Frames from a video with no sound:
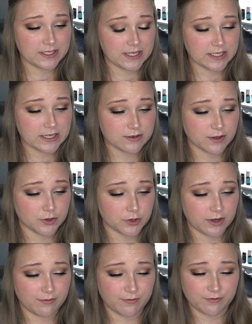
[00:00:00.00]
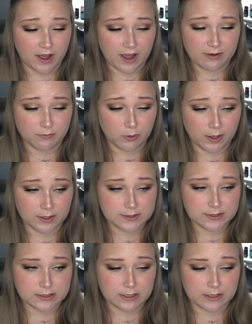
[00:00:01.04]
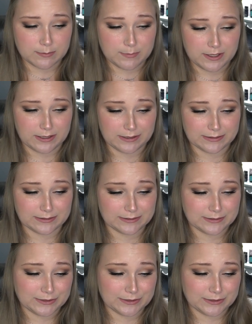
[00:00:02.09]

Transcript: take it down to 35 watts. I mean,